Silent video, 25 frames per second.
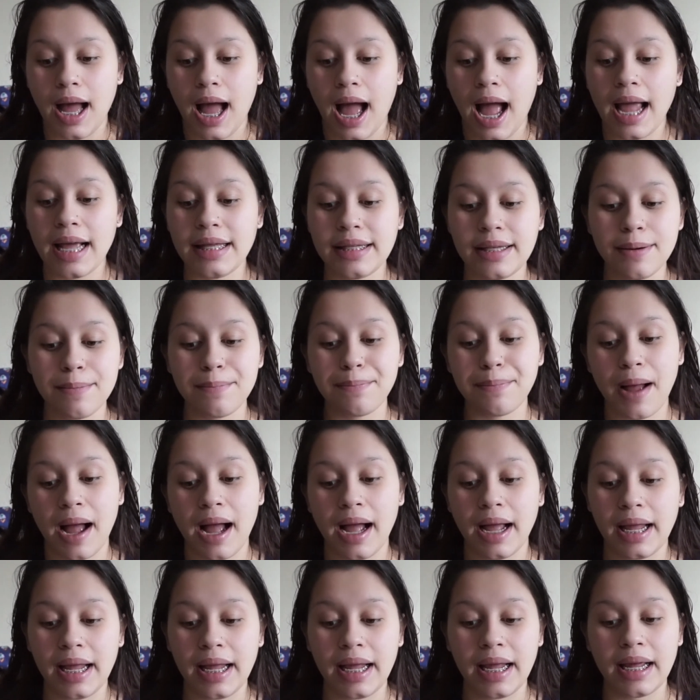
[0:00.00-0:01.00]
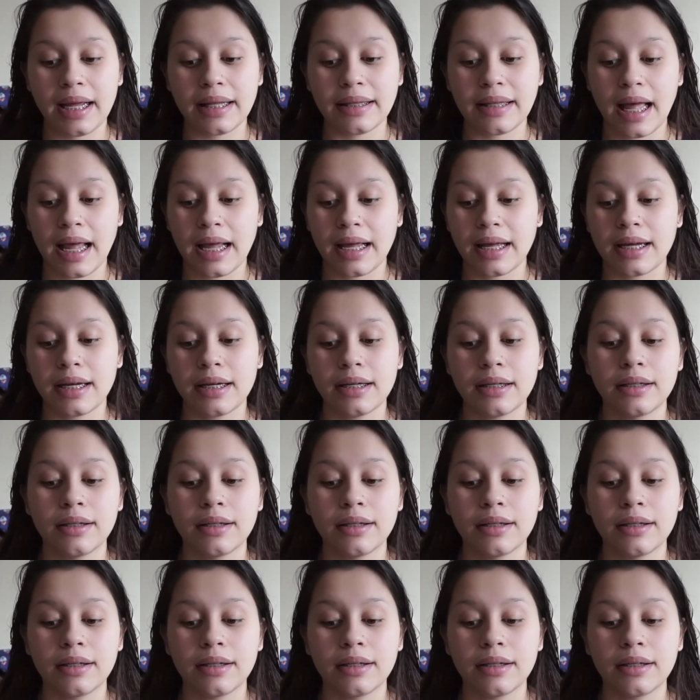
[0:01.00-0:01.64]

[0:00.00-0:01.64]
I ended up buying like